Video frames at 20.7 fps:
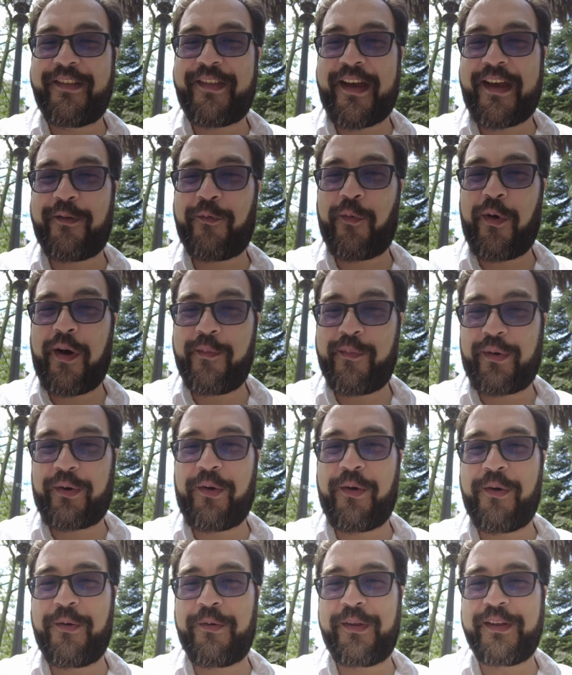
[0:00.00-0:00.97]
that Juan
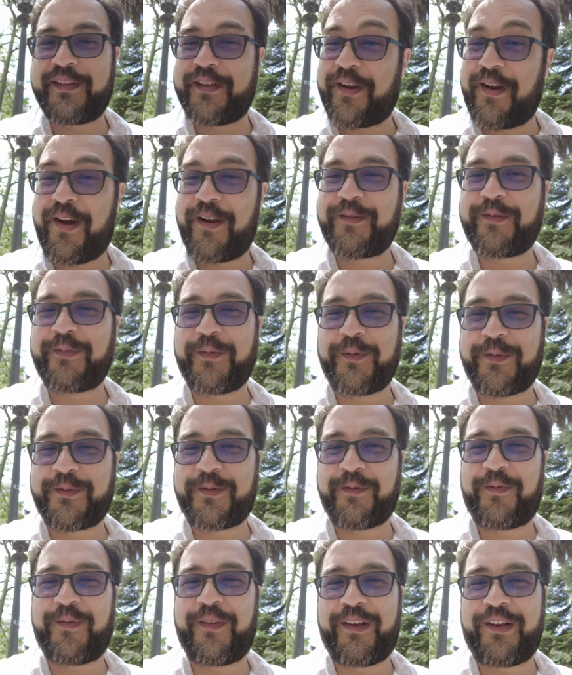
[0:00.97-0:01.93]
Perón is a
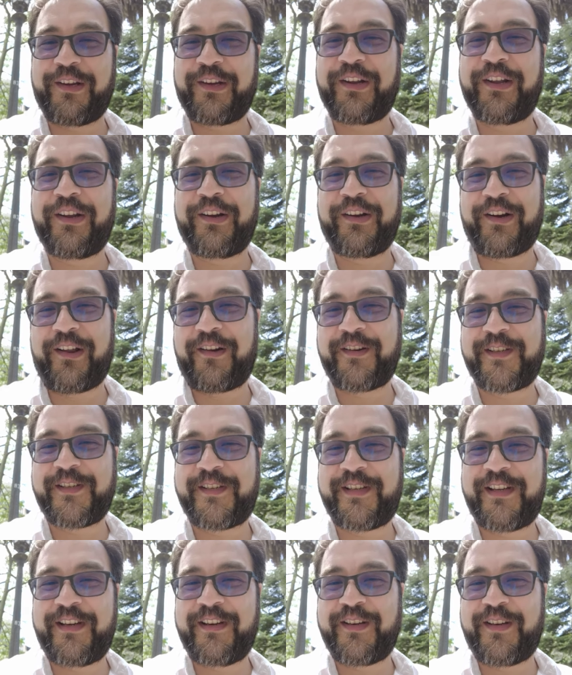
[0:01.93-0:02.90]
controversial figure here in
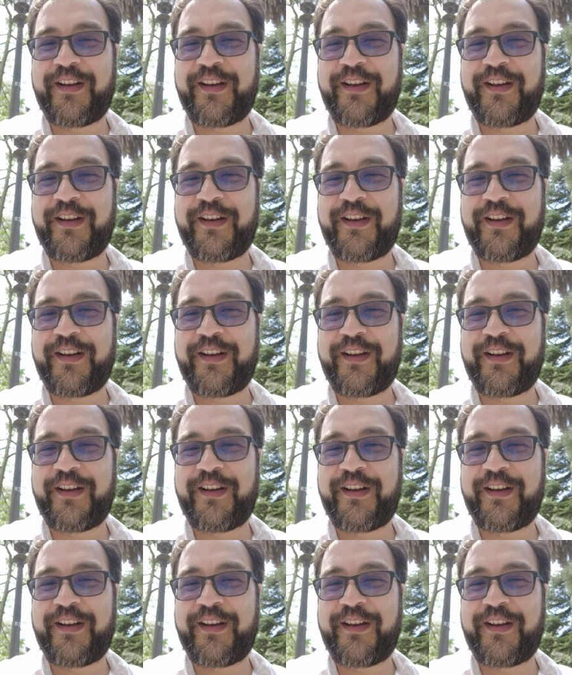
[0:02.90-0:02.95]
Argentina